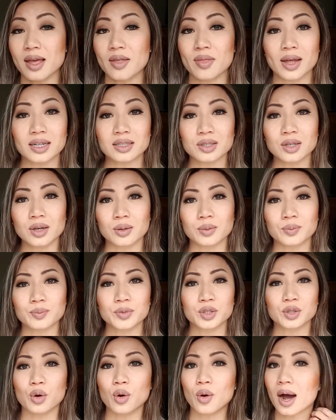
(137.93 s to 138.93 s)
that's all.
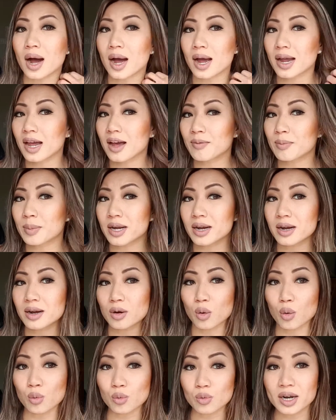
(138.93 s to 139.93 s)
So I have my hair
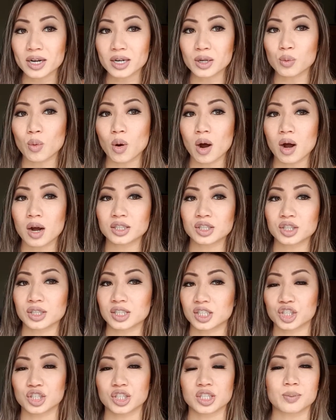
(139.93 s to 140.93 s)
already washed.
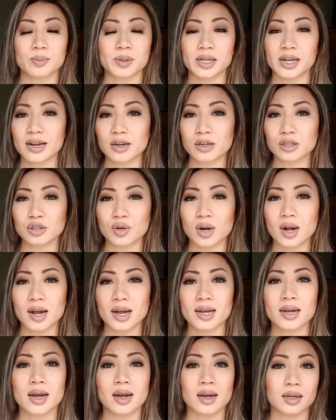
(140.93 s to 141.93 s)
It's just been air
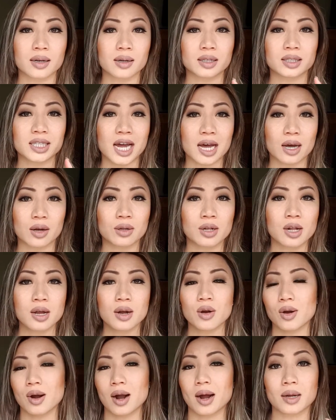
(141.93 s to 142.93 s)
drying. I'm
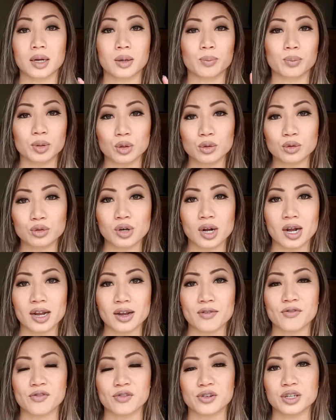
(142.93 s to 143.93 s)
gonna blow dry
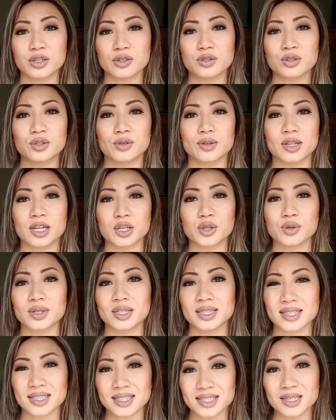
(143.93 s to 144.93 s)
it for you so that you
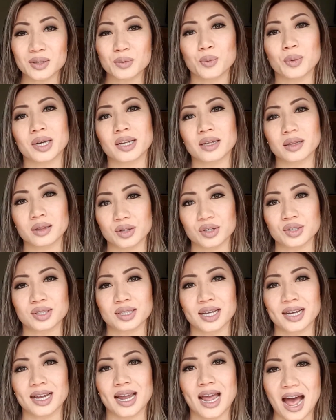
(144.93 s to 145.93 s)
can see what it looks
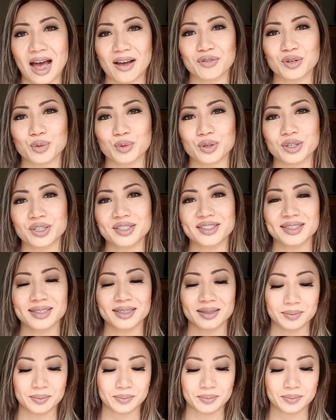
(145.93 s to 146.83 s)
like afterwards.